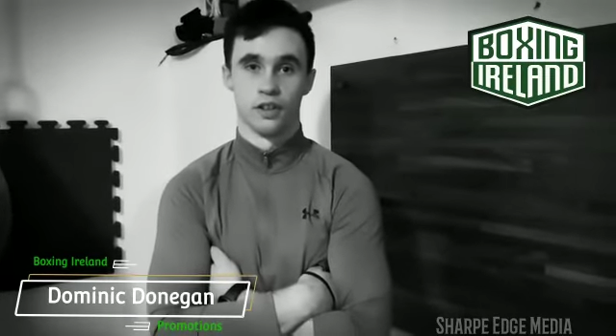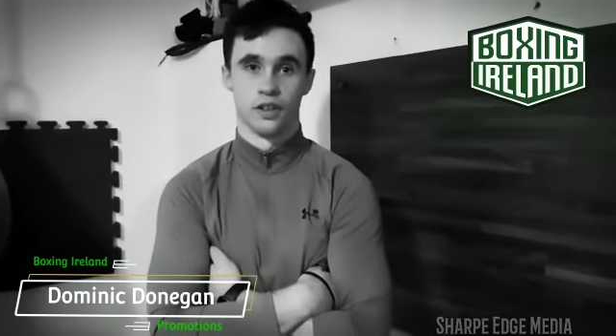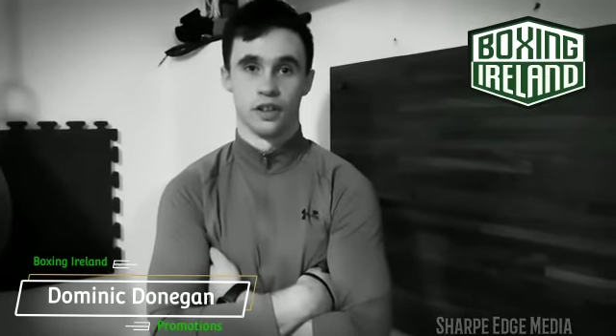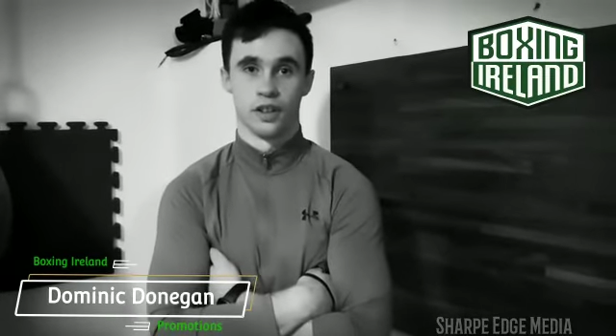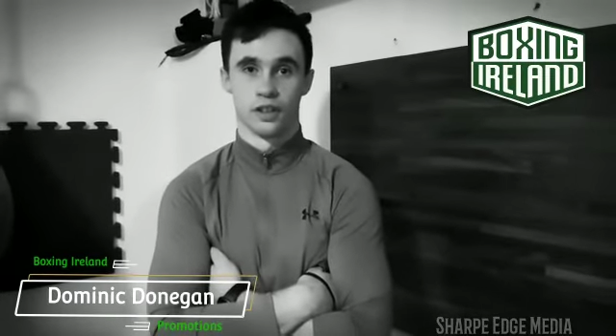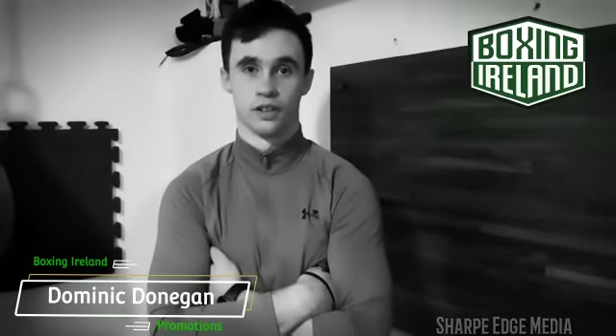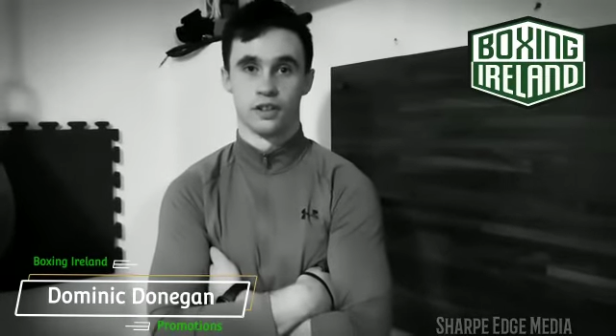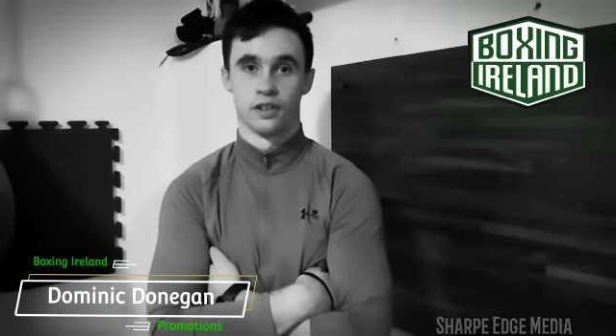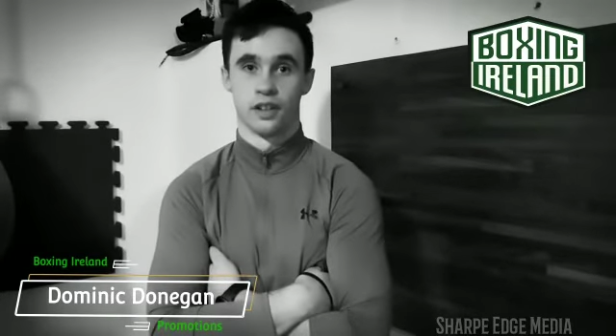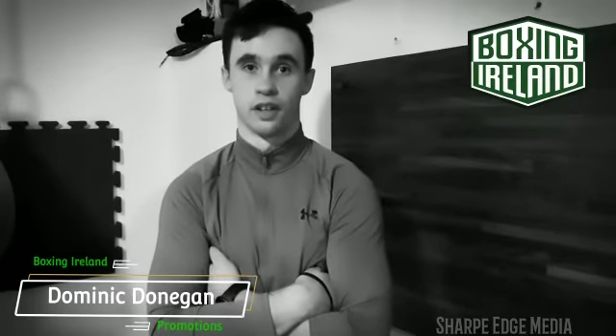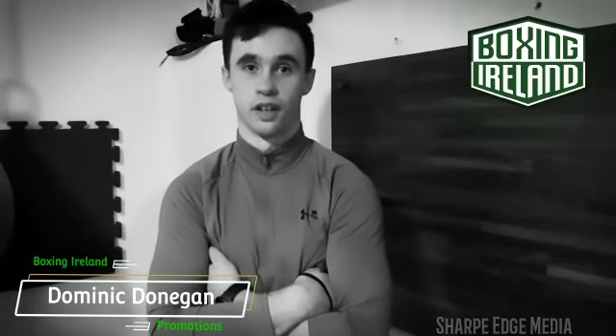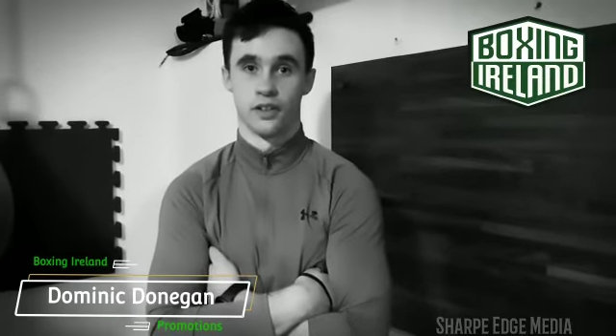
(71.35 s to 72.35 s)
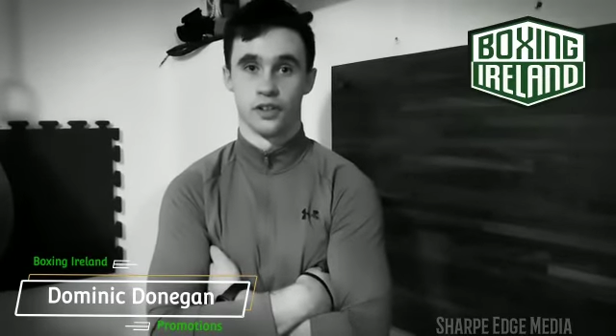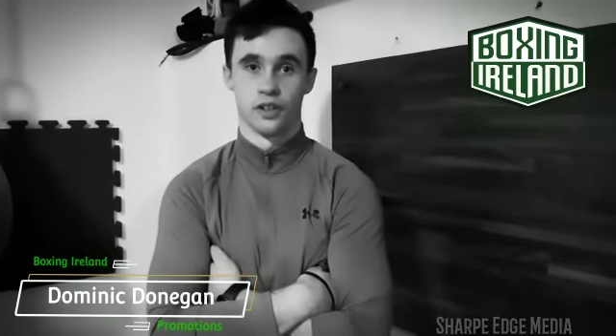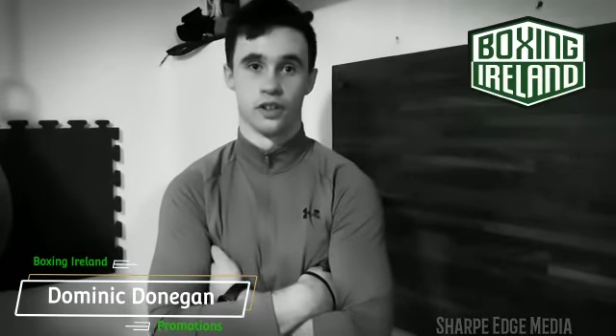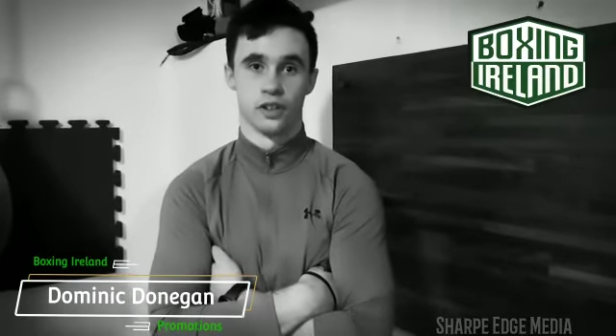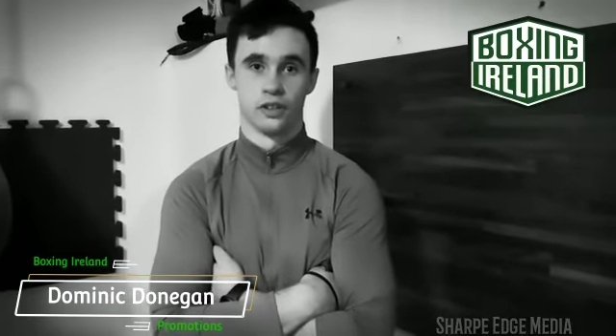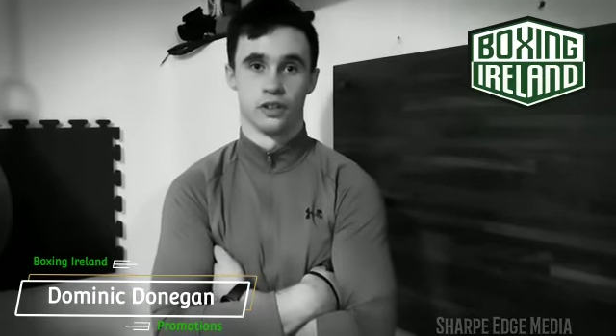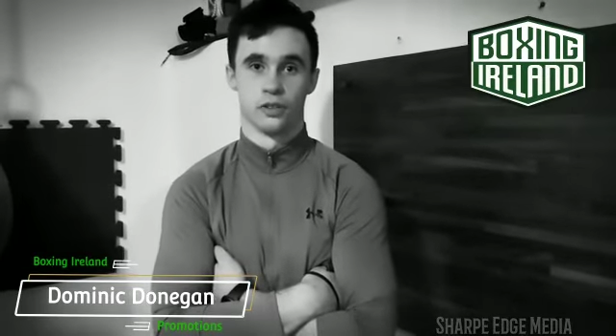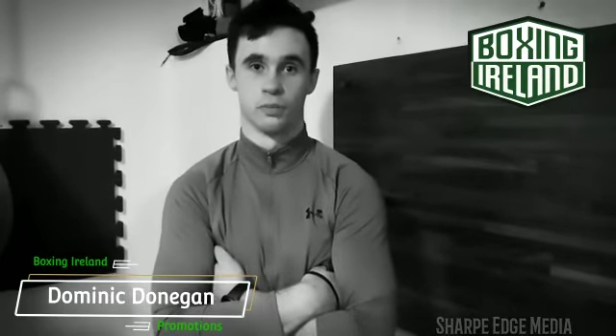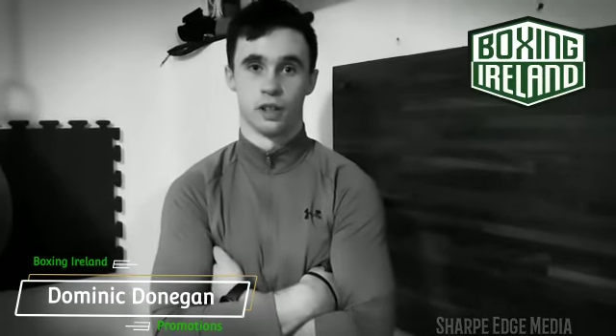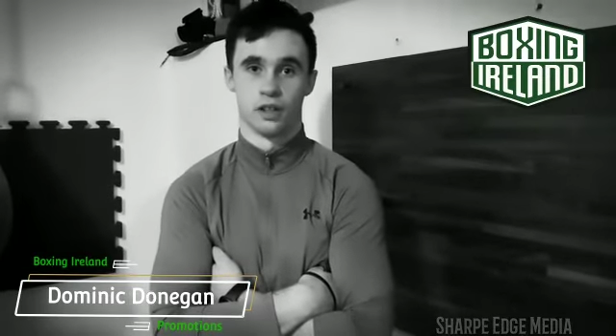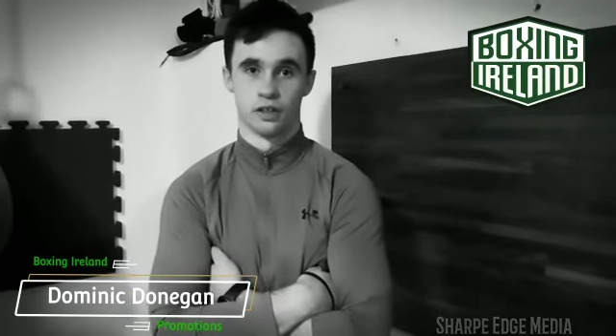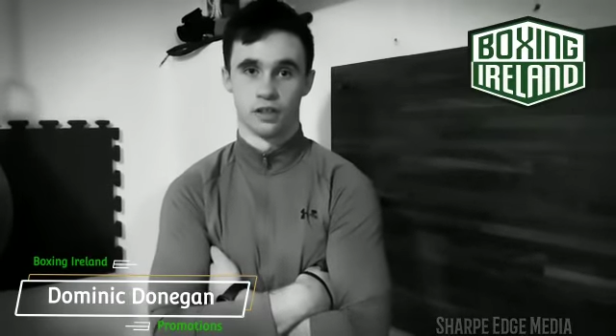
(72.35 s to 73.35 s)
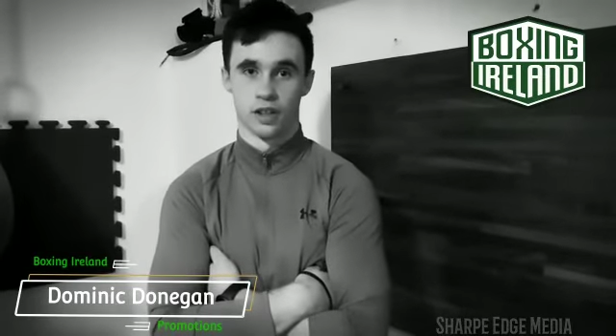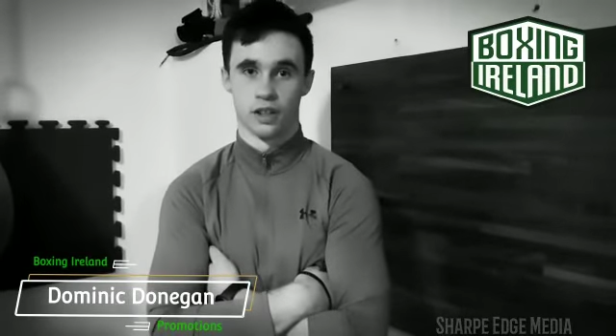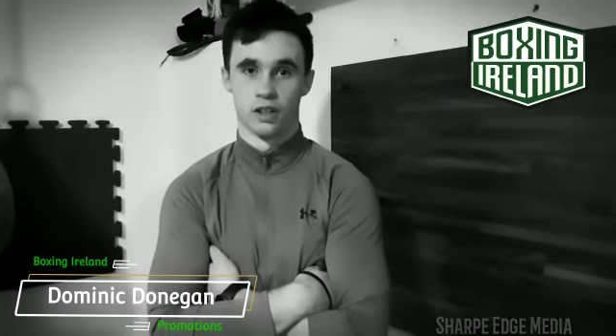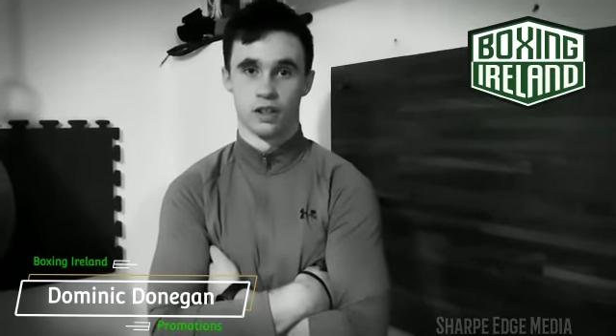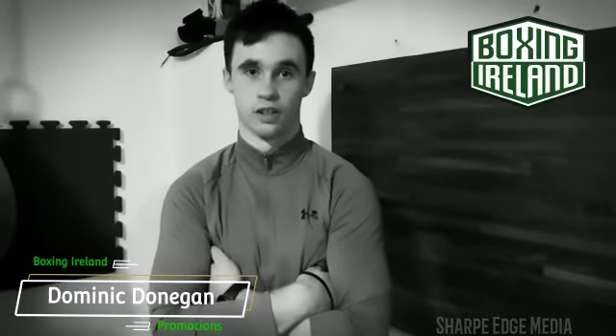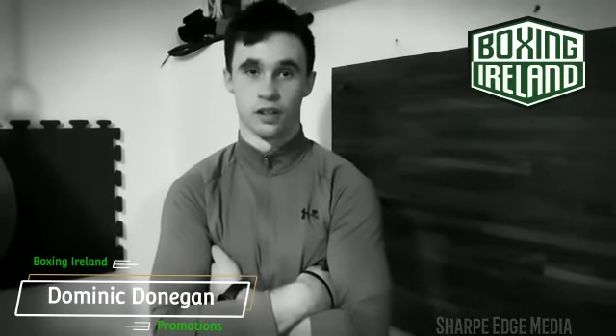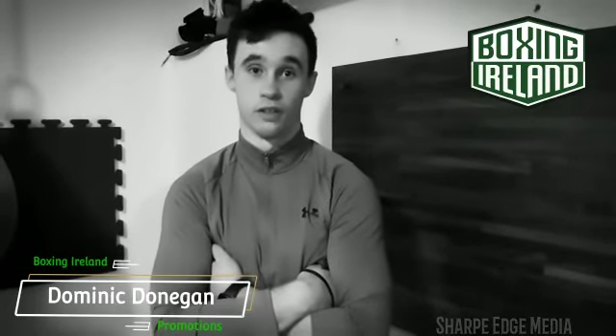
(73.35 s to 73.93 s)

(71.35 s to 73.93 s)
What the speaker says: to the next 3 years of boxing Ireland,